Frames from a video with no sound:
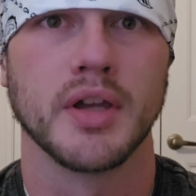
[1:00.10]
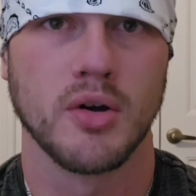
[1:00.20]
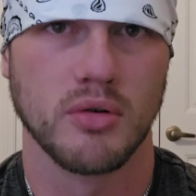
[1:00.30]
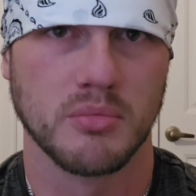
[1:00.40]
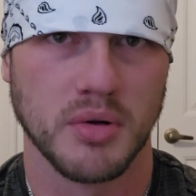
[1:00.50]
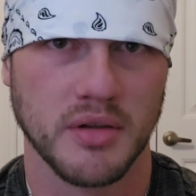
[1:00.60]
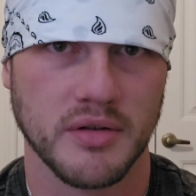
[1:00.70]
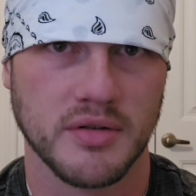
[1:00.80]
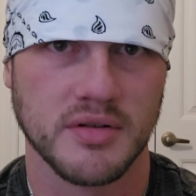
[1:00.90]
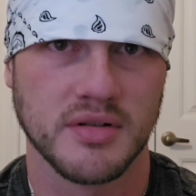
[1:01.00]
Coen
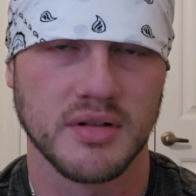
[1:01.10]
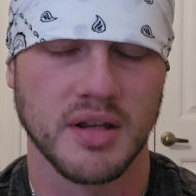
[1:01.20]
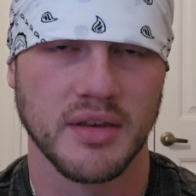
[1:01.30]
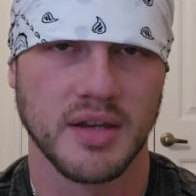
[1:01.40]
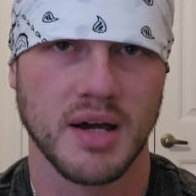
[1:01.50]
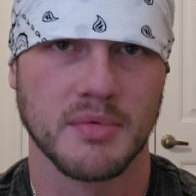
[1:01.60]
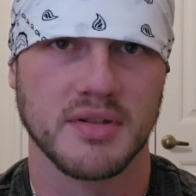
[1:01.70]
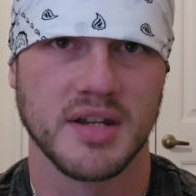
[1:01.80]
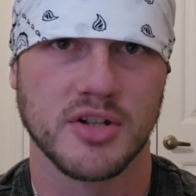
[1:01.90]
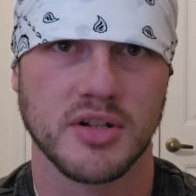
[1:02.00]
brothers in the comment
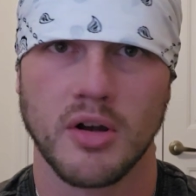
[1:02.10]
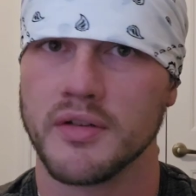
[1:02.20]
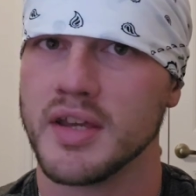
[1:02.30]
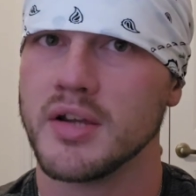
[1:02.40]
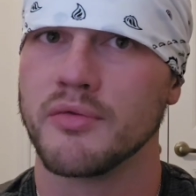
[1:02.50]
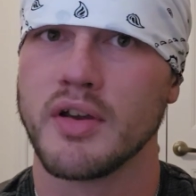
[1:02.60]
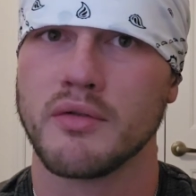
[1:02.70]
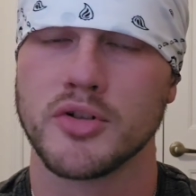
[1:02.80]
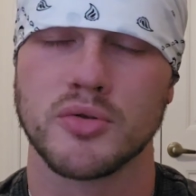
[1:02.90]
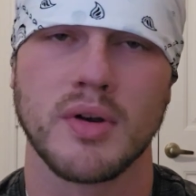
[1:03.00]
section. Are they your
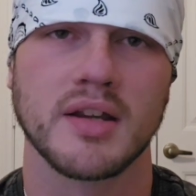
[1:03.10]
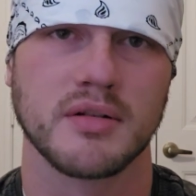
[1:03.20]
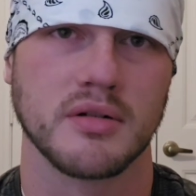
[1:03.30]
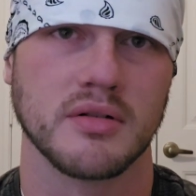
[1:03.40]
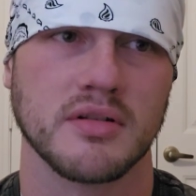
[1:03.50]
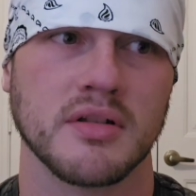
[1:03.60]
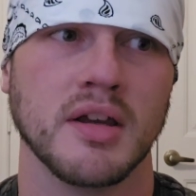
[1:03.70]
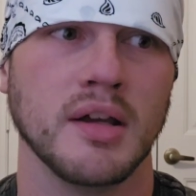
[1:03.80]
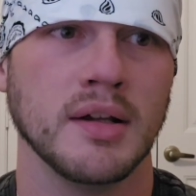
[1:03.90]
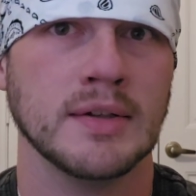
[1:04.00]
favorite directors?
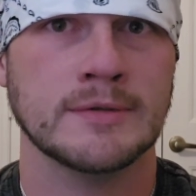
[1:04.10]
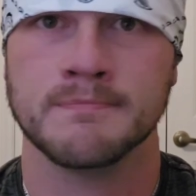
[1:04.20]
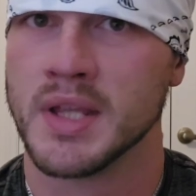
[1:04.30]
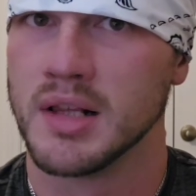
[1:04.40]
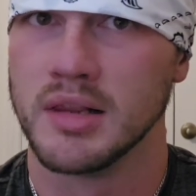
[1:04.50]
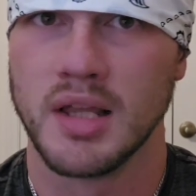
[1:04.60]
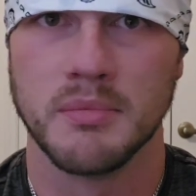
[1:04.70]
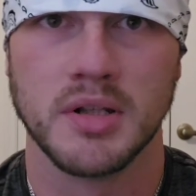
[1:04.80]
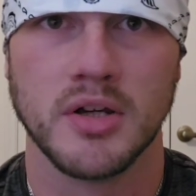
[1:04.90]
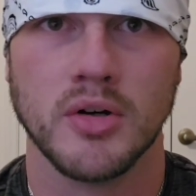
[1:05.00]

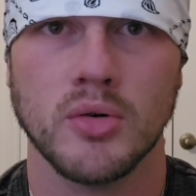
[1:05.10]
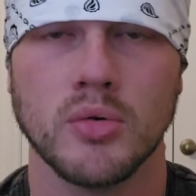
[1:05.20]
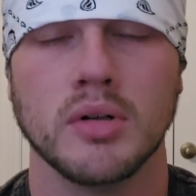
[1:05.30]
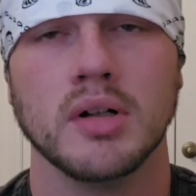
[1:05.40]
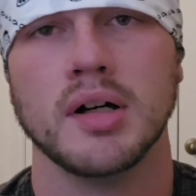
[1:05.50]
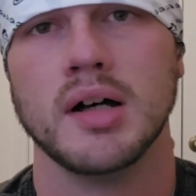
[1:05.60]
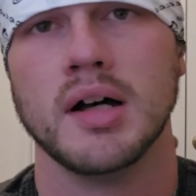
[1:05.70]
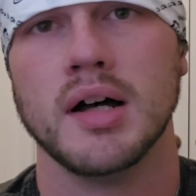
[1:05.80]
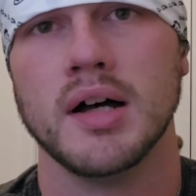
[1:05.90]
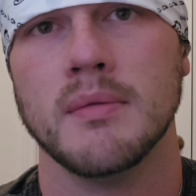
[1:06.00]
Let me know
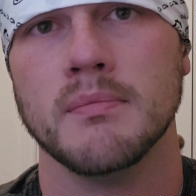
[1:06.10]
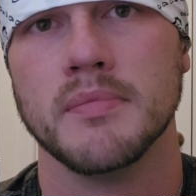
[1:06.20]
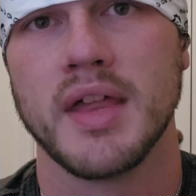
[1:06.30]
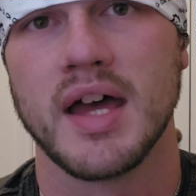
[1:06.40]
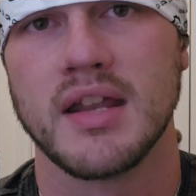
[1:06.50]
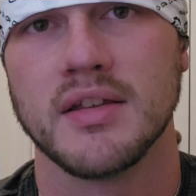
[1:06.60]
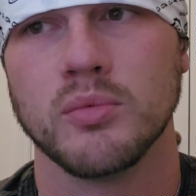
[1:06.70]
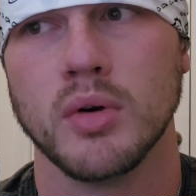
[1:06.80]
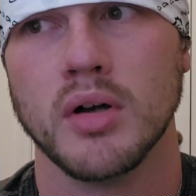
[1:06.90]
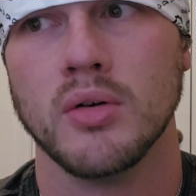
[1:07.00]
that
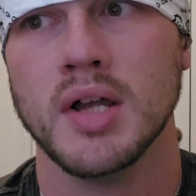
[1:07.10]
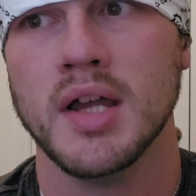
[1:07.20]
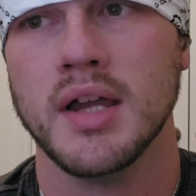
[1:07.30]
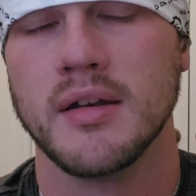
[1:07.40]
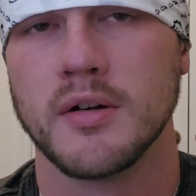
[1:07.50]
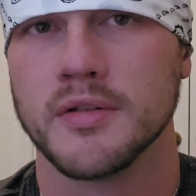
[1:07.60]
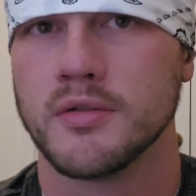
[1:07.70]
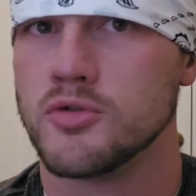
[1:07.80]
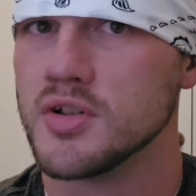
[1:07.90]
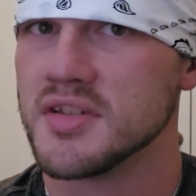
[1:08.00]
as well. And
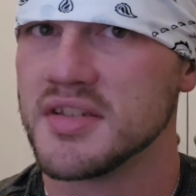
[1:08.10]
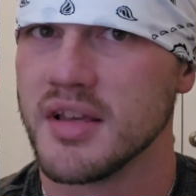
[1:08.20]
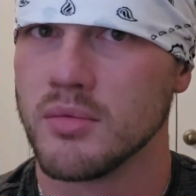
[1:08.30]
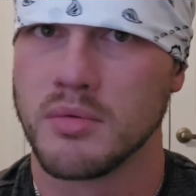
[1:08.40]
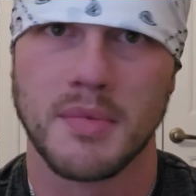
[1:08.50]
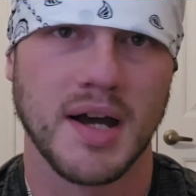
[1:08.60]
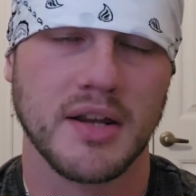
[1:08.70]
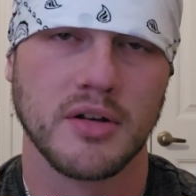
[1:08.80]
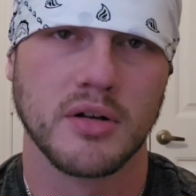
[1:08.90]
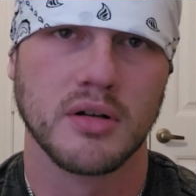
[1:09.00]
also, just as a
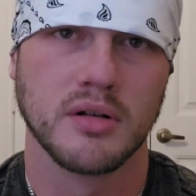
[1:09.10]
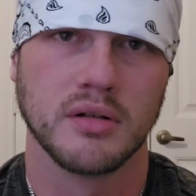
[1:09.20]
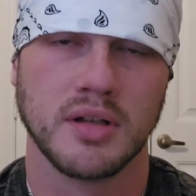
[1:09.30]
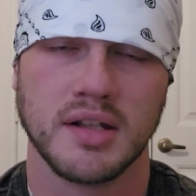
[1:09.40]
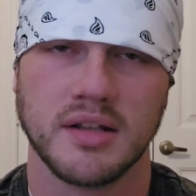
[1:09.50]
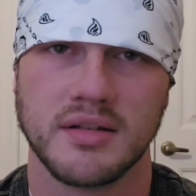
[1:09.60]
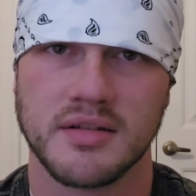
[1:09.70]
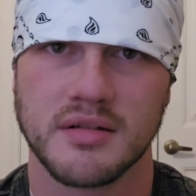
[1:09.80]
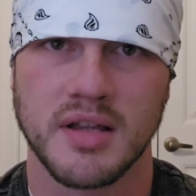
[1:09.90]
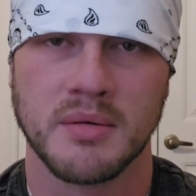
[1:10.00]
reminder and a
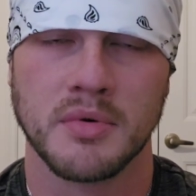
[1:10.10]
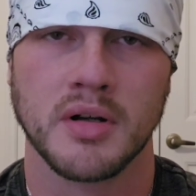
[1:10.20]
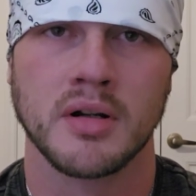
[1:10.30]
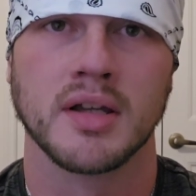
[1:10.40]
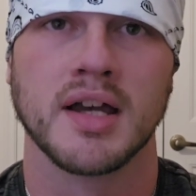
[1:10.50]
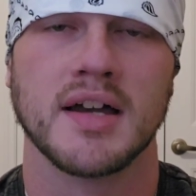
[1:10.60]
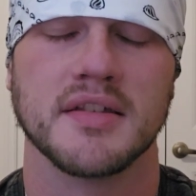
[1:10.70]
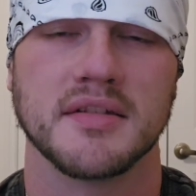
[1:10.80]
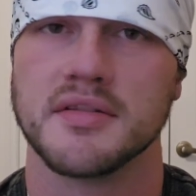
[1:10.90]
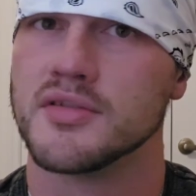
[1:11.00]
disclaimer,
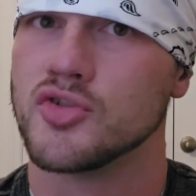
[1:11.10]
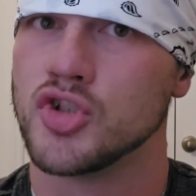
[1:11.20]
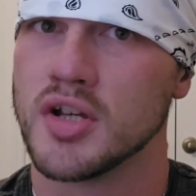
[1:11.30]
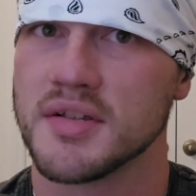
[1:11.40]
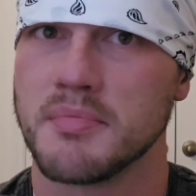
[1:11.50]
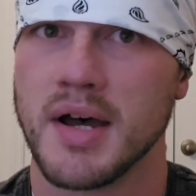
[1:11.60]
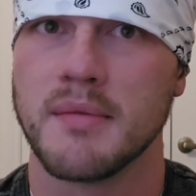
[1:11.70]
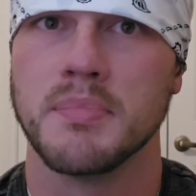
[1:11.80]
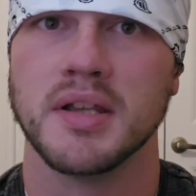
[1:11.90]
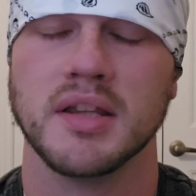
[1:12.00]
guys, this is just my
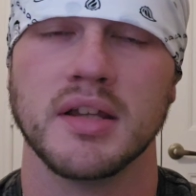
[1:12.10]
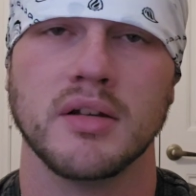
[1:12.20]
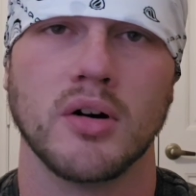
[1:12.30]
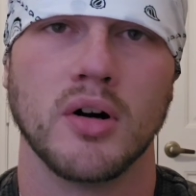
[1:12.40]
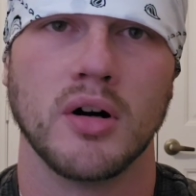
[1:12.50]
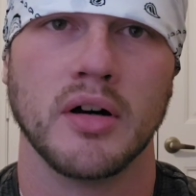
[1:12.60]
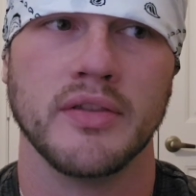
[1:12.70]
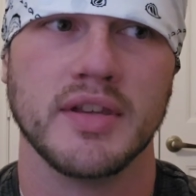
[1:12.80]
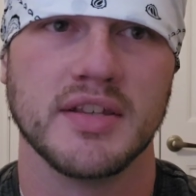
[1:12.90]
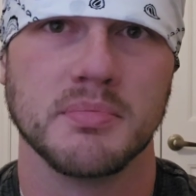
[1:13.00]
opinion
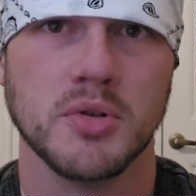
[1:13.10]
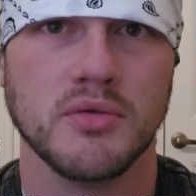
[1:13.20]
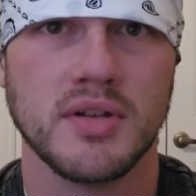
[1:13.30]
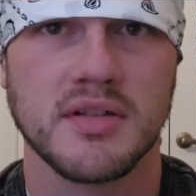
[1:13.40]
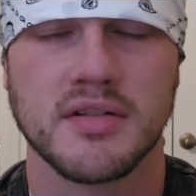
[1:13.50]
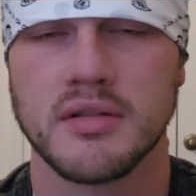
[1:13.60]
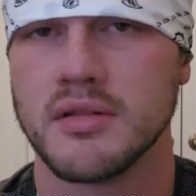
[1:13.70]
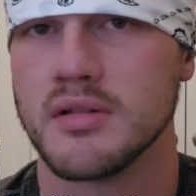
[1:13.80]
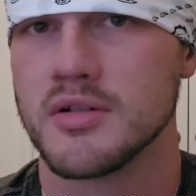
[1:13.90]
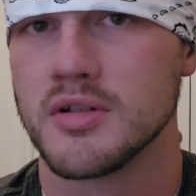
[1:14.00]
on these movies.
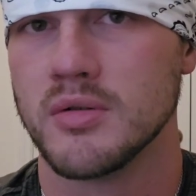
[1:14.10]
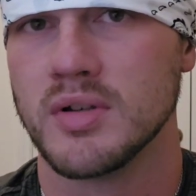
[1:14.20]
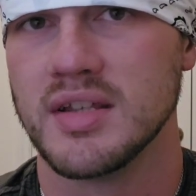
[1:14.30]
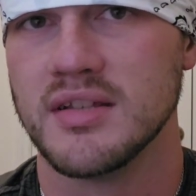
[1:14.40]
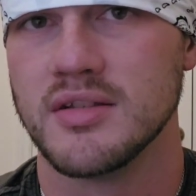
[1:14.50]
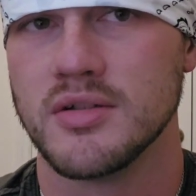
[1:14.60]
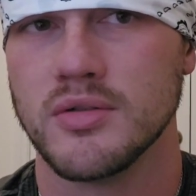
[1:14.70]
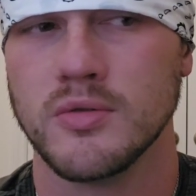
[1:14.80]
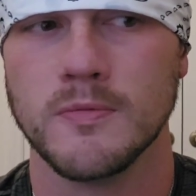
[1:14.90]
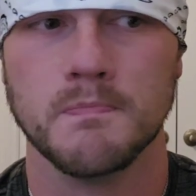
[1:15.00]
There's no need
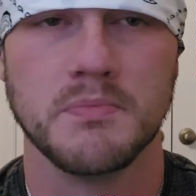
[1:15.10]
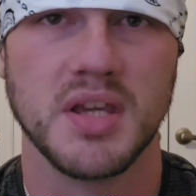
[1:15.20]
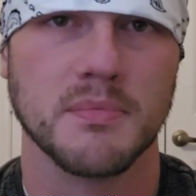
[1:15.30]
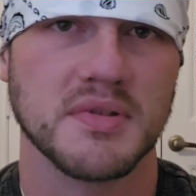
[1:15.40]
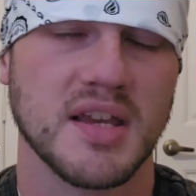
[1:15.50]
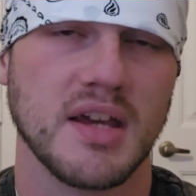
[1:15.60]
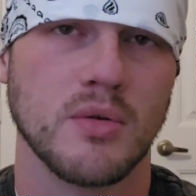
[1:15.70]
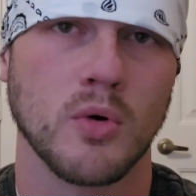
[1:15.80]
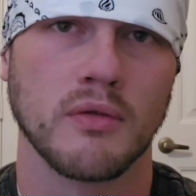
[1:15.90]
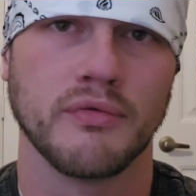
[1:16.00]
to be
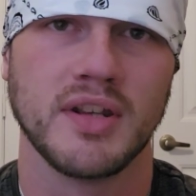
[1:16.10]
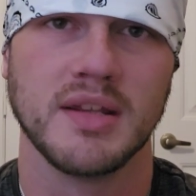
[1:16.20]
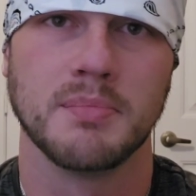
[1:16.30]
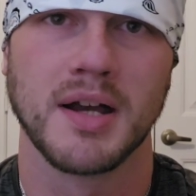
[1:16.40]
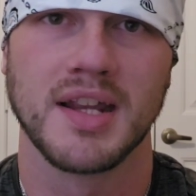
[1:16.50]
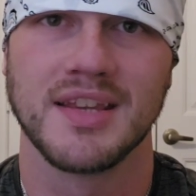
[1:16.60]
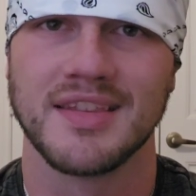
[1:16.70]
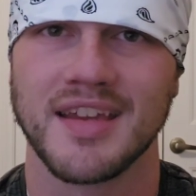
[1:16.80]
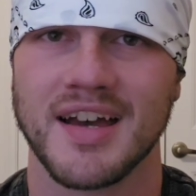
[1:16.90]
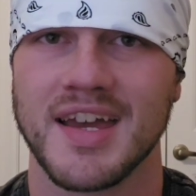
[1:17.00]
upset or offended by
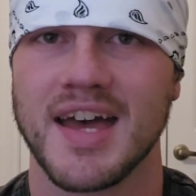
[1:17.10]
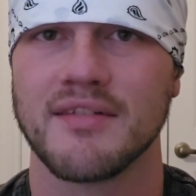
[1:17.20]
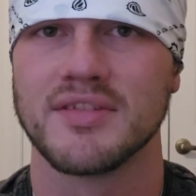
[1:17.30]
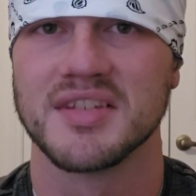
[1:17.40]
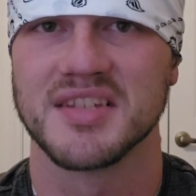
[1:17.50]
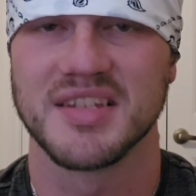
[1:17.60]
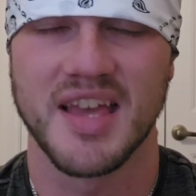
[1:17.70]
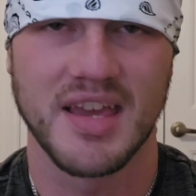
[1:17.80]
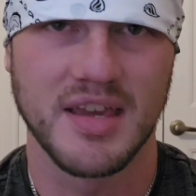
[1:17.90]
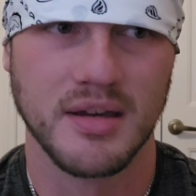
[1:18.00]
anything I have to
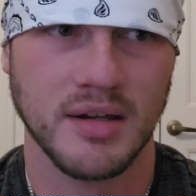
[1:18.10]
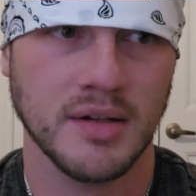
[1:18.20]
say.